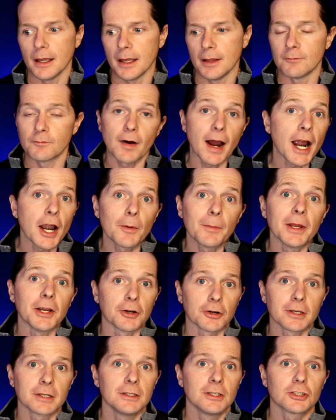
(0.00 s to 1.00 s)

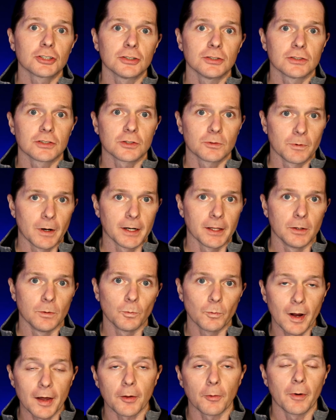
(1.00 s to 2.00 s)
environment or conditions to run
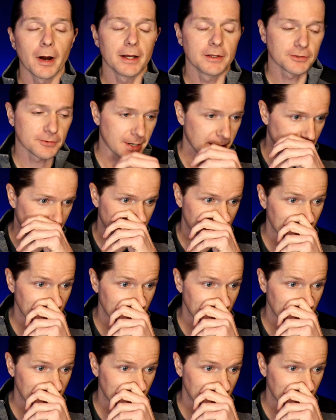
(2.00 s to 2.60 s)
in weather-wise, right?